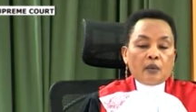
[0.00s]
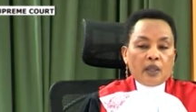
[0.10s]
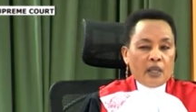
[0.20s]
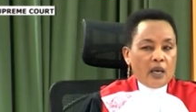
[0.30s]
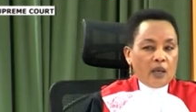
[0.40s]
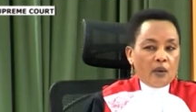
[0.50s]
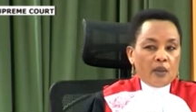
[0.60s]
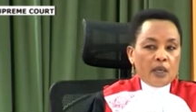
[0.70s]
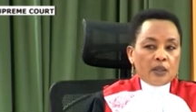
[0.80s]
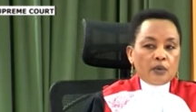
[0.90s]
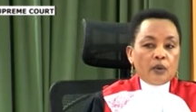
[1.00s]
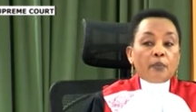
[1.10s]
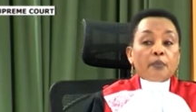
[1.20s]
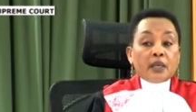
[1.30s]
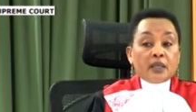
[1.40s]
we thank you that
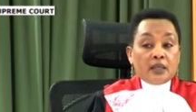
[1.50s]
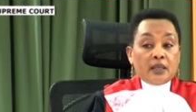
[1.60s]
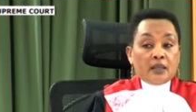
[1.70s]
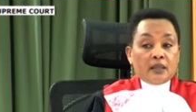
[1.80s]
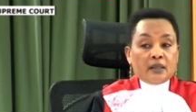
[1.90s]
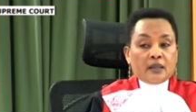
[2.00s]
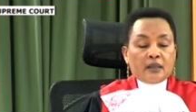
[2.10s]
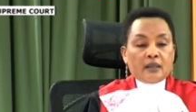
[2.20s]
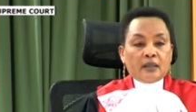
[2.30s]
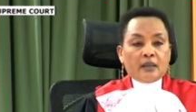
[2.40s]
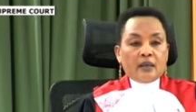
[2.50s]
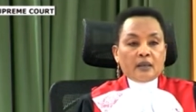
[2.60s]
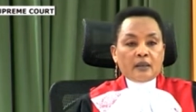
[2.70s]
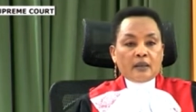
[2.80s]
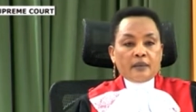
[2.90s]
you appreciate
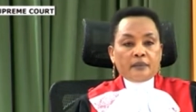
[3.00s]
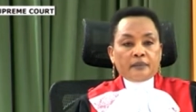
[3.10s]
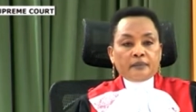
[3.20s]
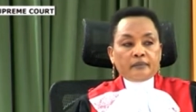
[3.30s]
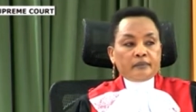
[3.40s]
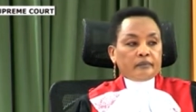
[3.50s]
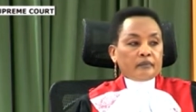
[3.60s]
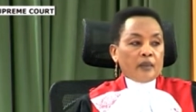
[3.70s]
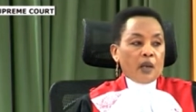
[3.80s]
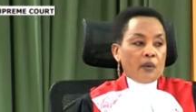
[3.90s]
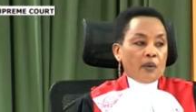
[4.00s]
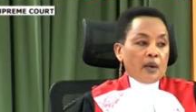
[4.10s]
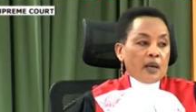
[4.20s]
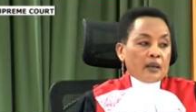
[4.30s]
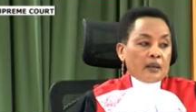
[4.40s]
that um, we
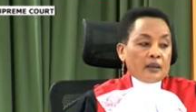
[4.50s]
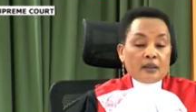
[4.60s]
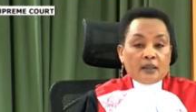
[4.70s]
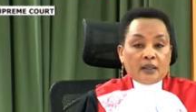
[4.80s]
work